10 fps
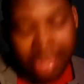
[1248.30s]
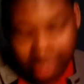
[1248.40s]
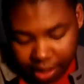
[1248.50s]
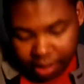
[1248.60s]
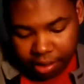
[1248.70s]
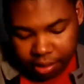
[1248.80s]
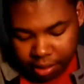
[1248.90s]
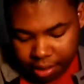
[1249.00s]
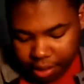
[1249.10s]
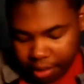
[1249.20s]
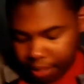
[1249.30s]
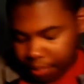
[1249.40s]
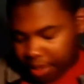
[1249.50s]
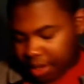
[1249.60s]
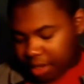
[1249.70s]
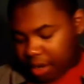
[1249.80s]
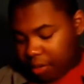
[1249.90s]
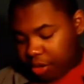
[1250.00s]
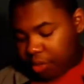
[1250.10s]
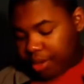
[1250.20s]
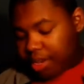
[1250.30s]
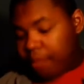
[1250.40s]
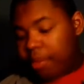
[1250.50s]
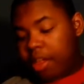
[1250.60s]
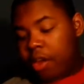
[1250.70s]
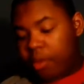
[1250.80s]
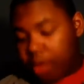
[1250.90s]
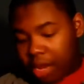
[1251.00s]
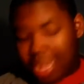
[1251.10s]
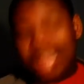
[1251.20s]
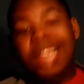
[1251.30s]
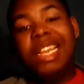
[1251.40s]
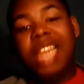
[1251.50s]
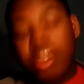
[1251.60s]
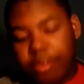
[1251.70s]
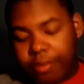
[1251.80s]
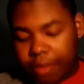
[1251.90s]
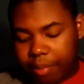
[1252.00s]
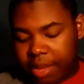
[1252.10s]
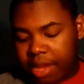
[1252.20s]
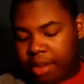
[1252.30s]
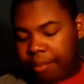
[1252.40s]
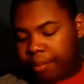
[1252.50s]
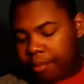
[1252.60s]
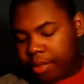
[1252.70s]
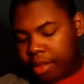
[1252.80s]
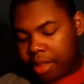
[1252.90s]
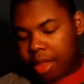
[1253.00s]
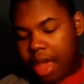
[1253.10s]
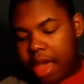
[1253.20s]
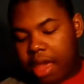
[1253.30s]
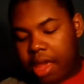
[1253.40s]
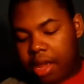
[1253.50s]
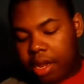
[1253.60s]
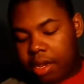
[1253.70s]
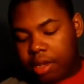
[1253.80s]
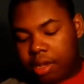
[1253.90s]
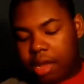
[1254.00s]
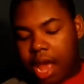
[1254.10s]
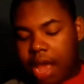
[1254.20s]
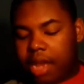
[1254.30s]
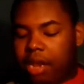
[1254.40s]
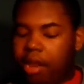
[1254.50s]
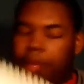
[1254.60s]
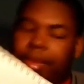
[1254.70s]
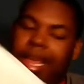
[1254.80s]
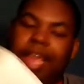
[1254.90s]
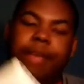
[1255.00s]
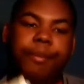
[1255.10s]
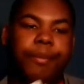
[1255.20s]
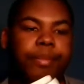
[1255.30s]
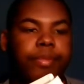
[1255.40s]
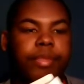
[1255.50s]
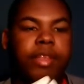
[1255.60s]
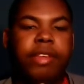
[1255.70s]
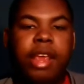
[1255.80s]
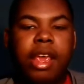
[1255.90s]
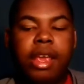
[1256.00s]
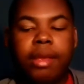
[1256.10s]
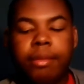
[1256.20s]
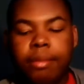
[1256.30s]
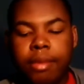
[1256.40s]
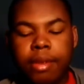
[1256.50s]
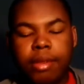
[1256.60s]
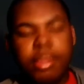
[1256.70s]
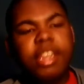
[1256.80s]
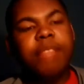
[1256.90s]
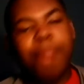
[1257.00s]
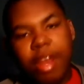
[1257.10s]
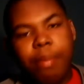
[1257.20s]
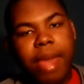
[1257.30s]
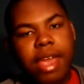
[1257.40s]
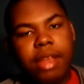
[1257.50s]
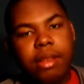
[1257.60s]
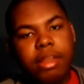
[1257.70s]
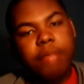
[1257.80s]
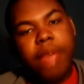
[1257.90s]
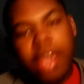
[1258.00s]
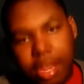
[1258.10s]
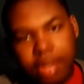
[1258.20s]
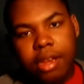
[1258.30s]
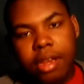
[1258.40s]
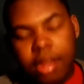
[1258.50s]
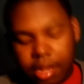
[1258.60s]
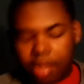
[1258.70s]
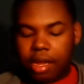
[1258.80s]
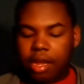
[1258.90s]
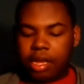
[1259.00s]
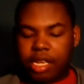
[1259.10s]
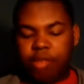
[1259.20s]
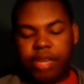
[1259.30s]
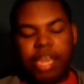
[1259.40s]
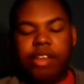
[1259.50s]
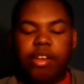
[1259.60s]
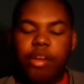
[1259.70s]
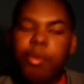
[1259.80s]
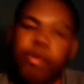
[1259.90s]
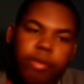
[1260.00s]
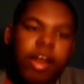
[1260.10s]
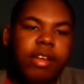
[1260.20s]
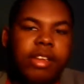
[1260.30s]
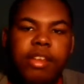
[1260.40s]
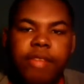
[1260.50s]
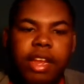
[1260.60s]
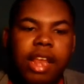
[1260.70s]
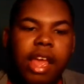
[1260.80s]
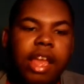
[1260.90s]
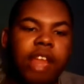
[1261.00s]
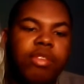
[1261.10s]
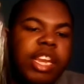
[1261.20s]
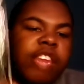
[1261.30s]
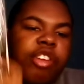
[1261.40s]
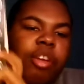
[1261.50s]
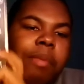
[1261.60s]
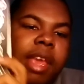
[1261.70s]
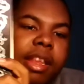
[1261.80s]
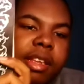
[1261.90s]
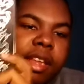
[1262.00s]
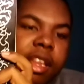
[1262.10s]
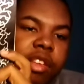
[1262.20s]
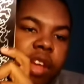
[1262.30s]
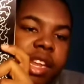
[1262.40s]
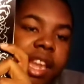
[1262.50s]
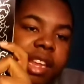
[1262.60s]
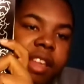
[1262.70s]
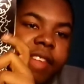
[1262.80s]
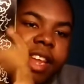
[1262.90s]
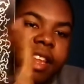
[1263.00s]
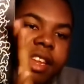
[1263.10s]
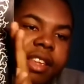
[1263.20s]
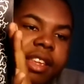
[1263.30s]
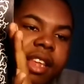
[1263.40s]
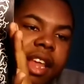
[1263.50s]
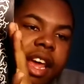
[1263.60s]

ink, because I was doing stuff with a calligraphy pen, and I ended up like saying, this is better paint than paint, because it was easier to move around and stuff like that, and it was easier to mix. So I did stuff like this.